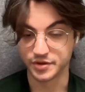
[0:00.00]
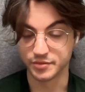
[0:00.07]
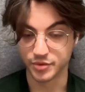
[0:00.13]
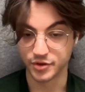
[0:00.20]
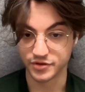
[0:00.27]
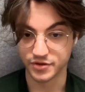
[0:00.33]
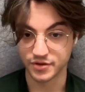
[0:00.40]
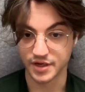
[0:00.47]
within
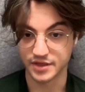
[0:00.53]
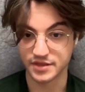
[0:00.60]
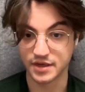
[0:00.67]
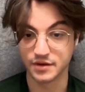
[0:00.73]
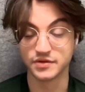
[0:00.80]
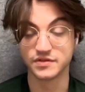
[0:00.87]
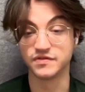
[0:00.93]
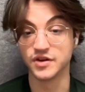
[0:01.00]
Postgres.
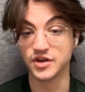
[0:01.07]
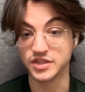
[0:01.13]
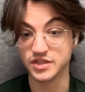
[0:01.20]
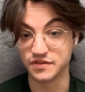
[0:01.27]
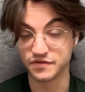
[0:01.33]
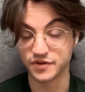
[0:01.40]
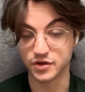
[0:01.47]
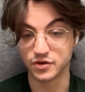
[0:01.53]
It was very
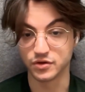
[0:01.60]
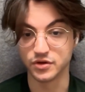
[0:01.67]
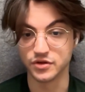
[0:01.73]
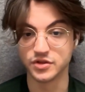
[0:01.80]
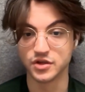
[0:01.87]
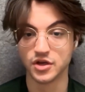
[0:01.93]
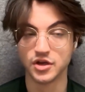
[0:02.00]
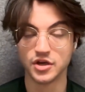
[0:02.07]

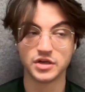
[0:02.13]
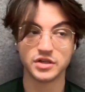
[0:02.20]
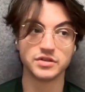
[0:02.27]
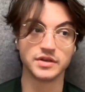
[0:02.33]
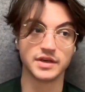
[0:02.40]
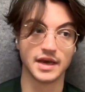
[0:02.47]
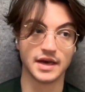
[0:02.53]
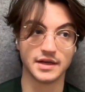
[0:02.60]
difficult
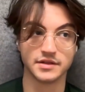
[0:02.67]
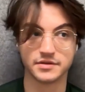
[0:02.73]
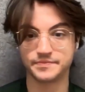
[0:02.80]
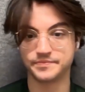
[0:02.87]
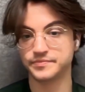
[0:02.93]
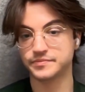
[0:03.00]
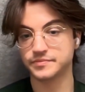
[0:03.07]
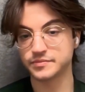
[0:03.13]
to get